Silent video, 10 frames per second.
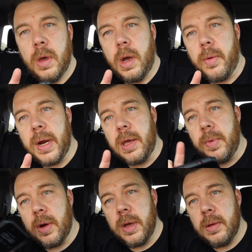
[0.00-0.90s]
Alrighty,
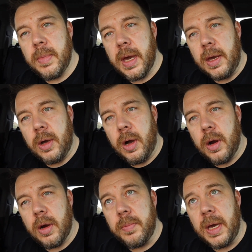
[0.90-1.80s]
we are in my
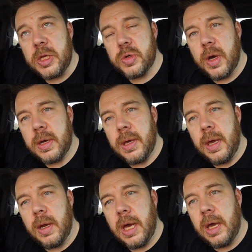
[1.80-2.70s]
car, in my truck,
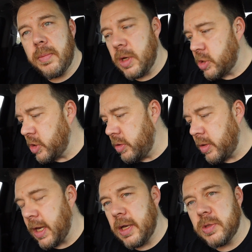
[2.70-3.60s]
and I am going to show you
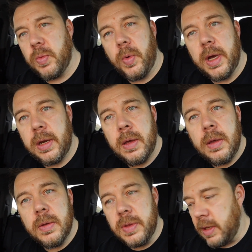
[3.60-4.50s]
guys what
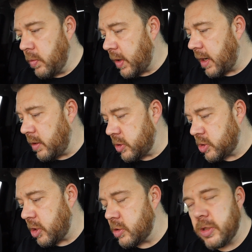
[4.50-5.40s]
the wireless
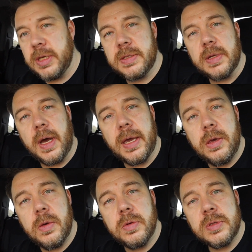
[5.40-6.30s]
charger is that I
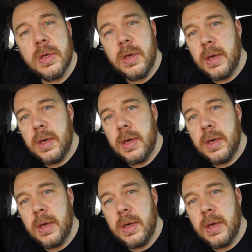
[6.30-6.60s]
use